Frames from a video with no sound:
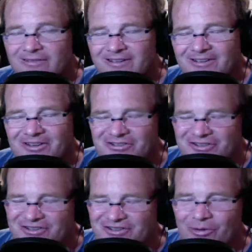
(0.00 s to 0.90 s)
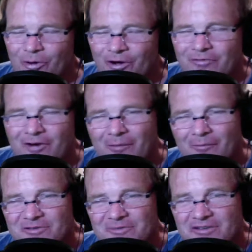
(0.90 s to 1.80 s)
conditions to work from,
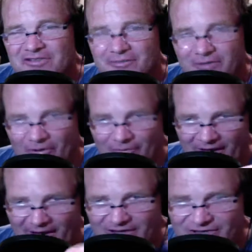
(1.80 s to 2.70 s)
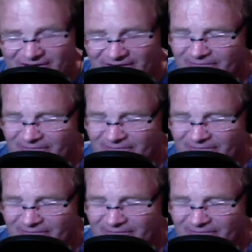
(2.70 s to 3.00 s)
especially if you're going to Asia.